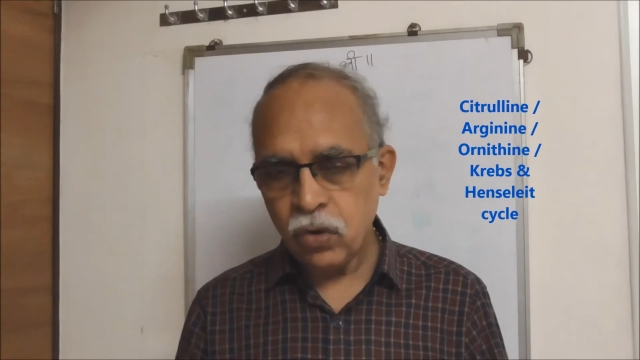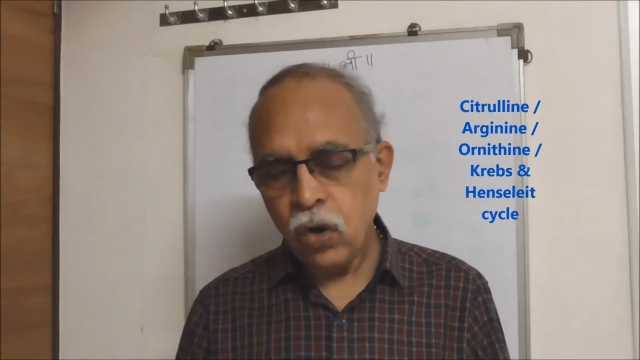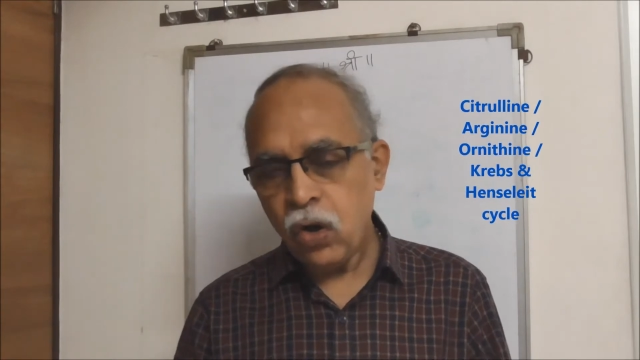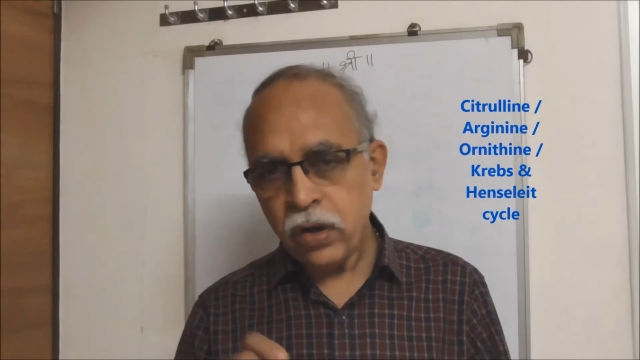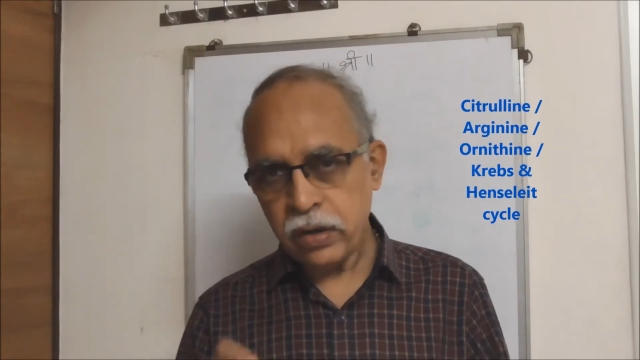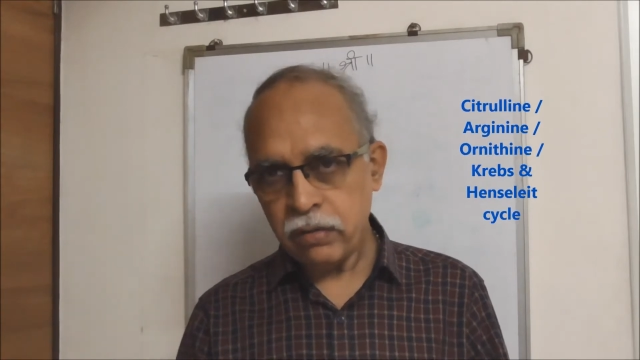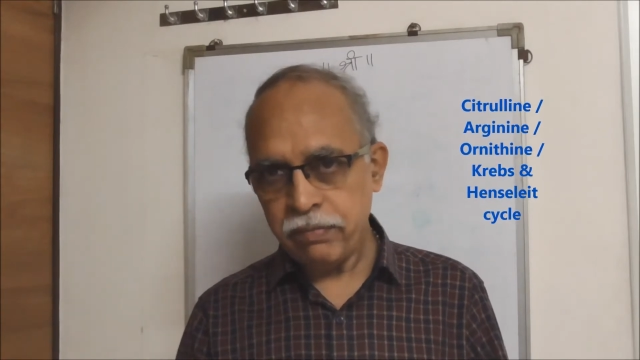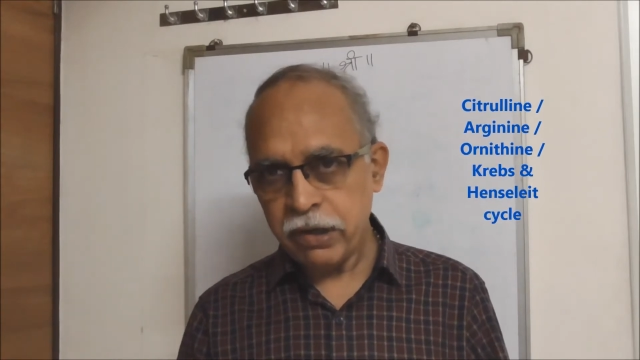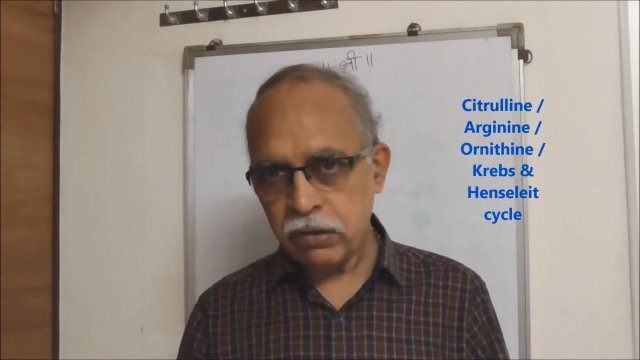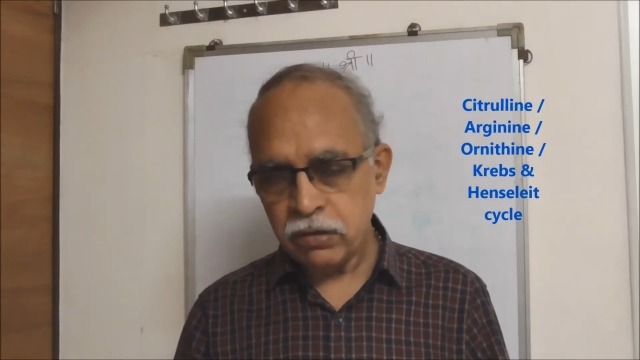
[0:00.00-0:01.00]
or
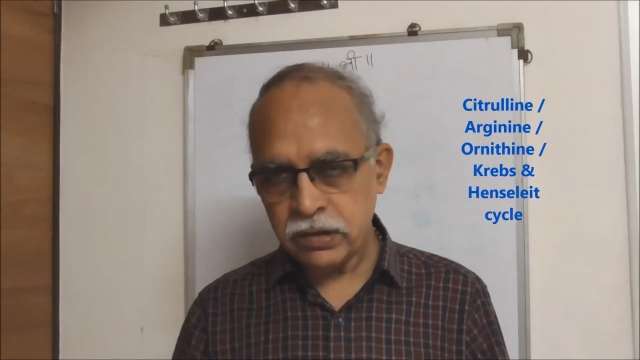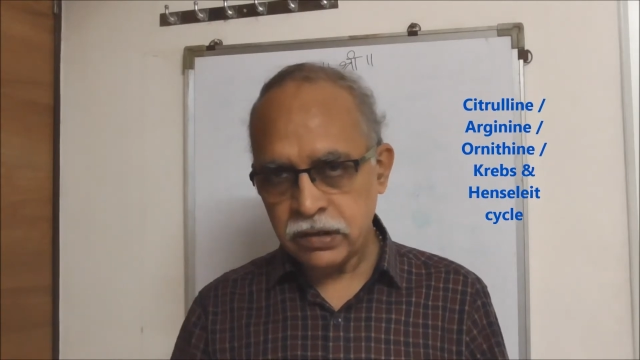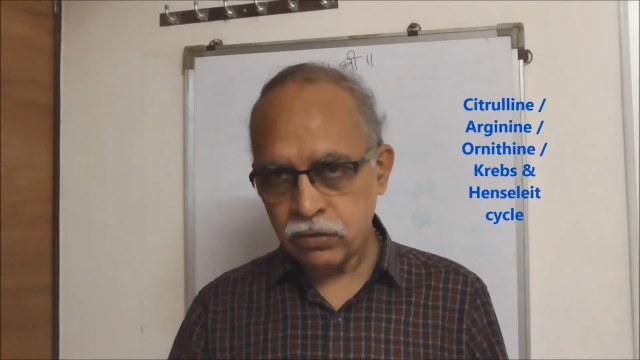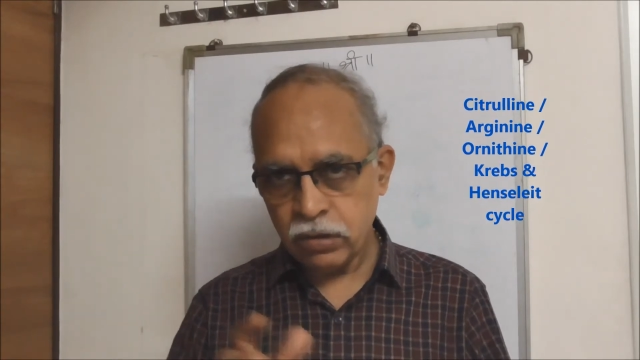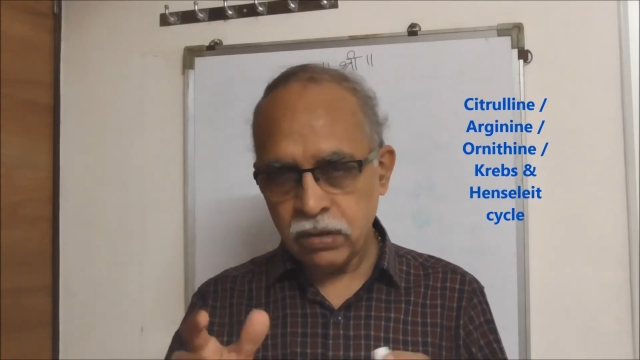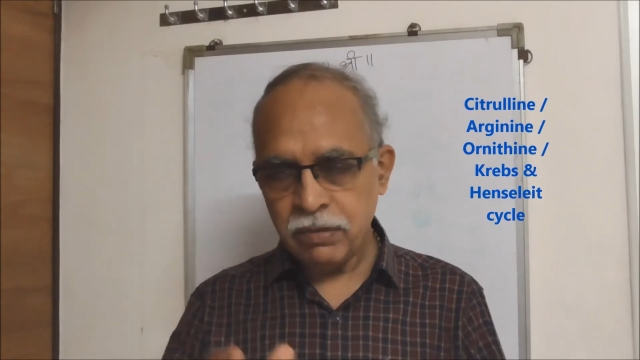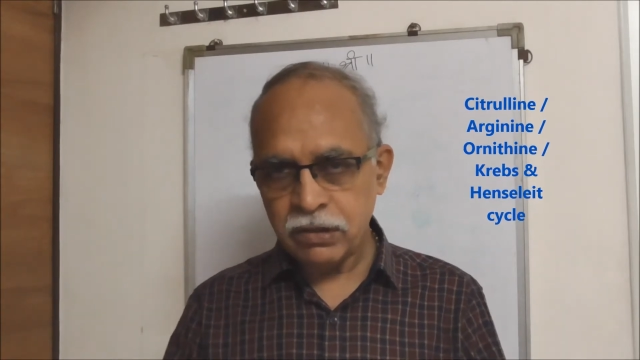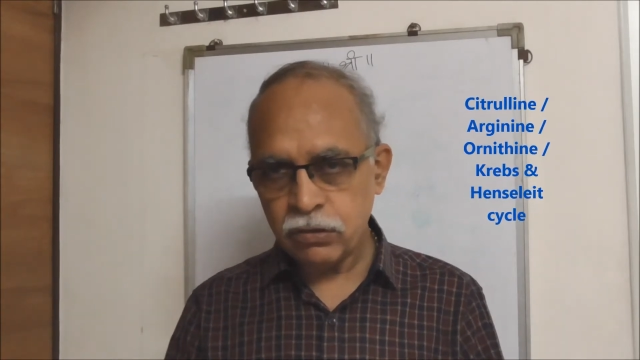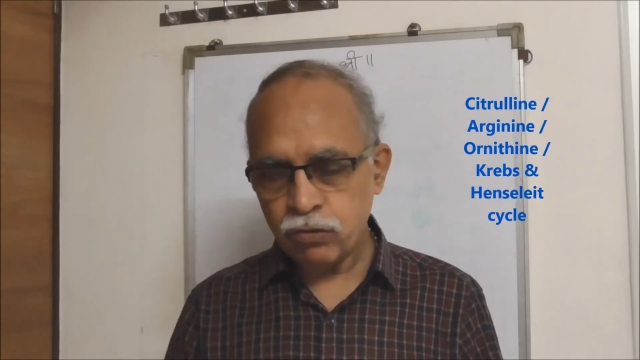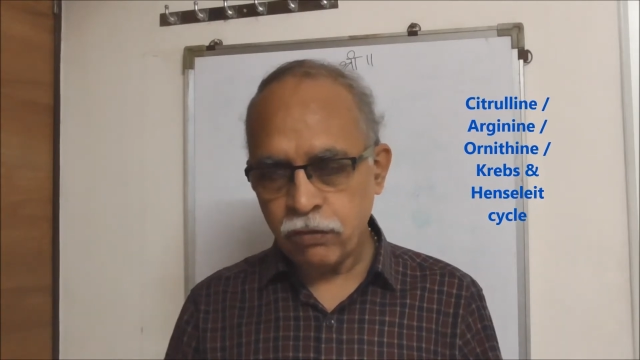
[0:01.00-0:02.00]
because on the
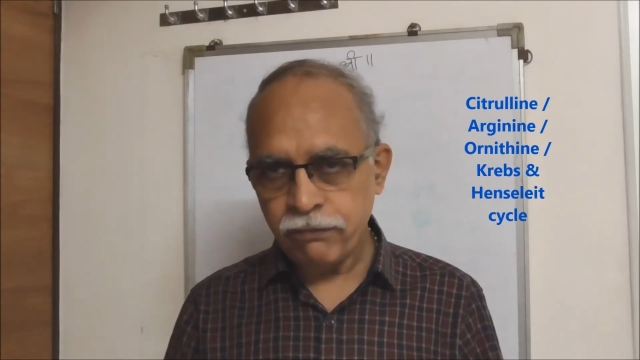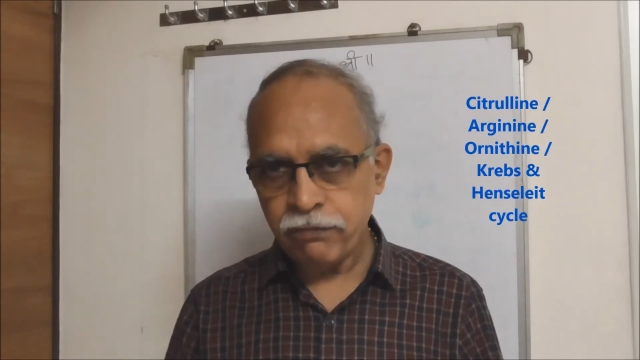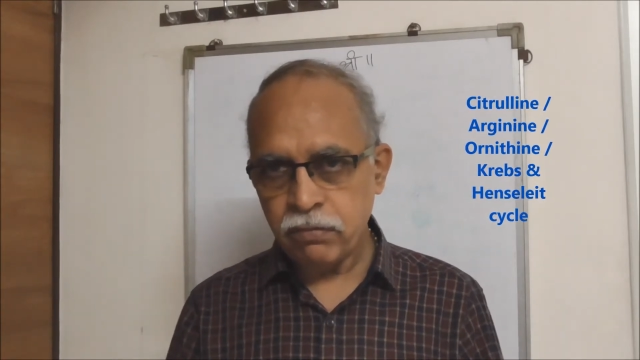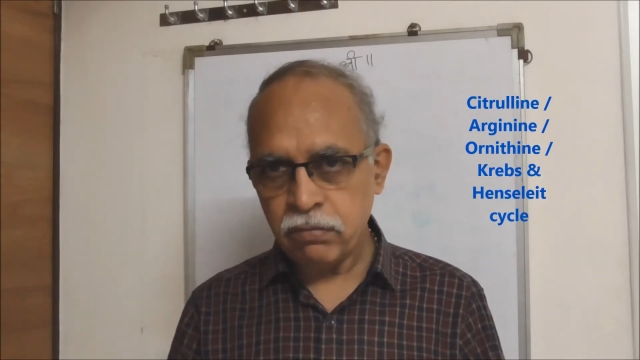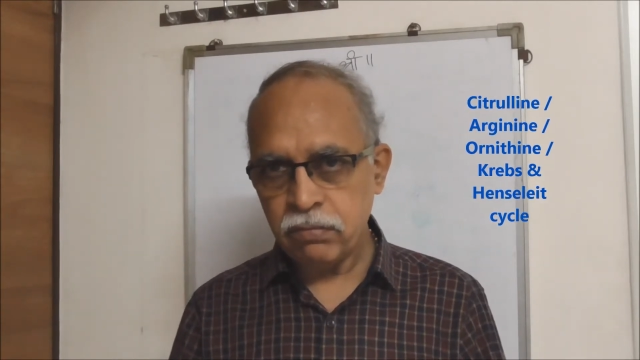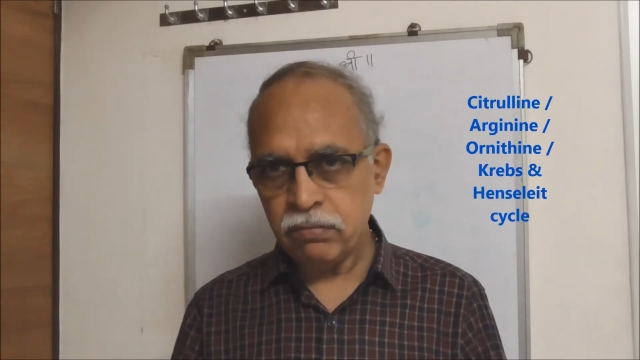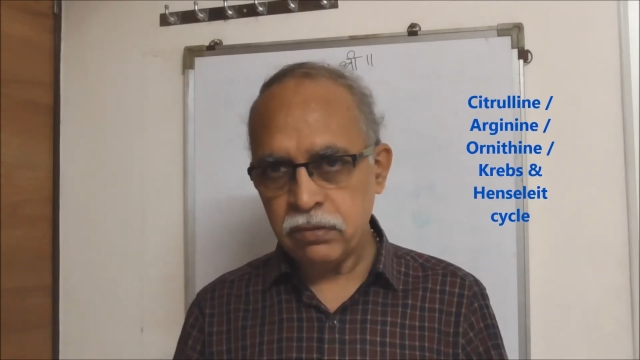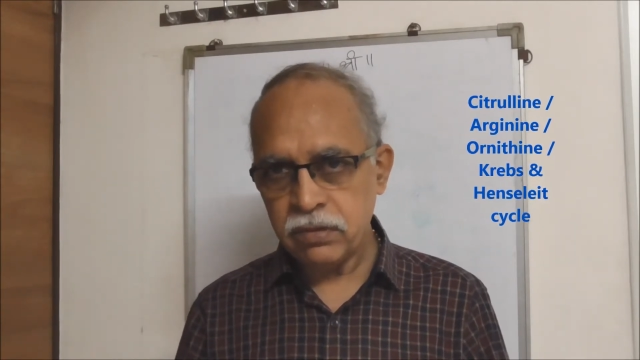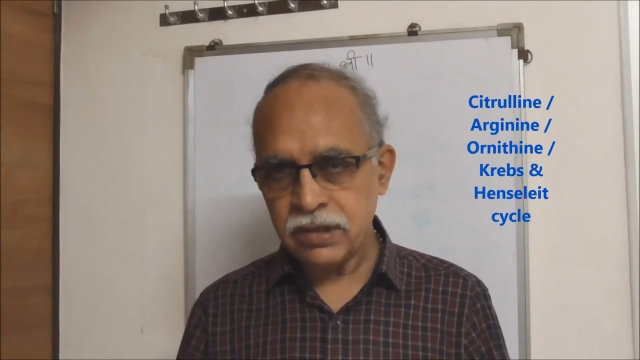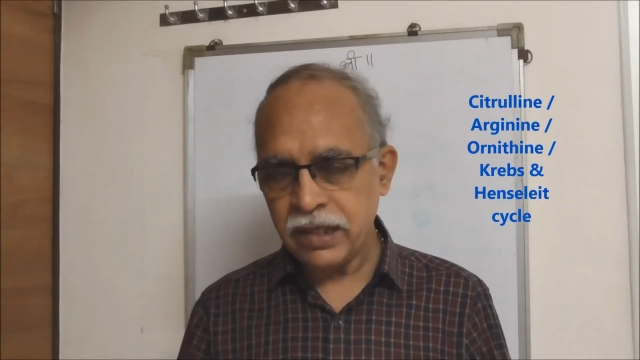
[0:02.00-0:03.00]
basis of
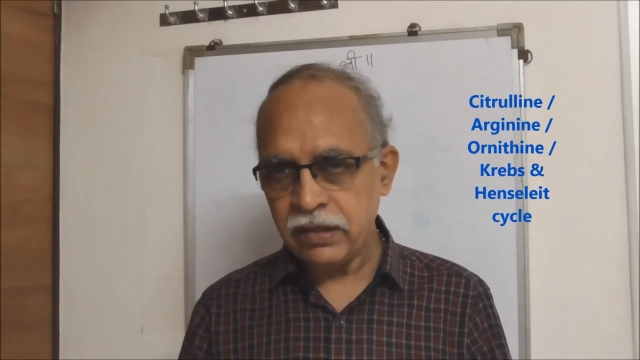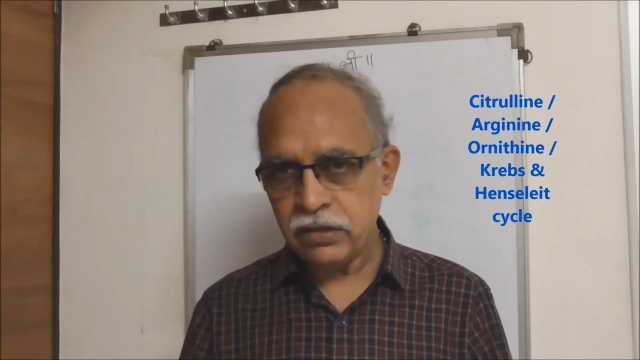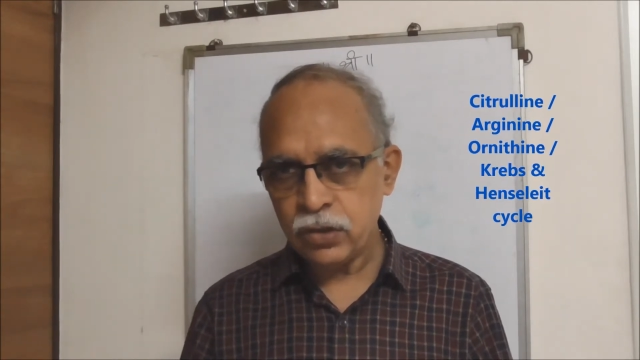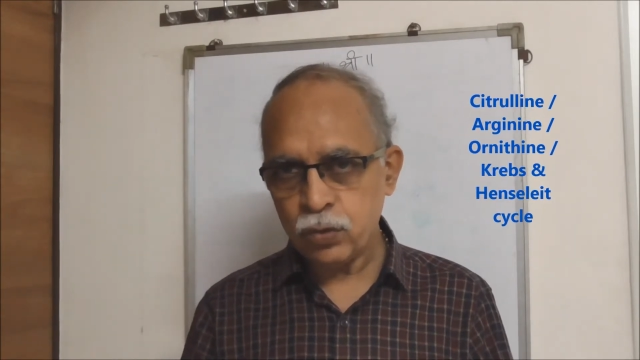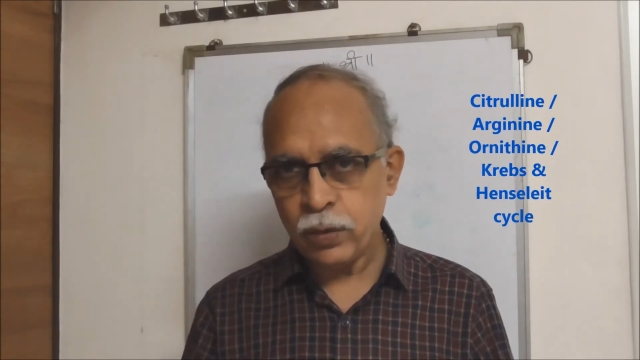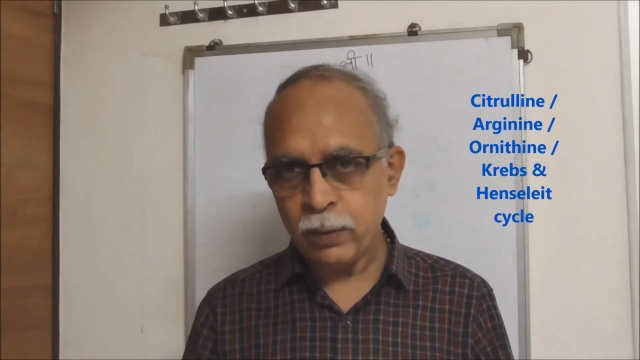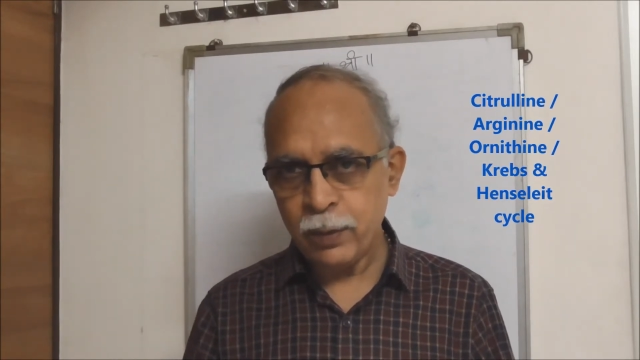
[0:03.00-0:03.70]
the scientist who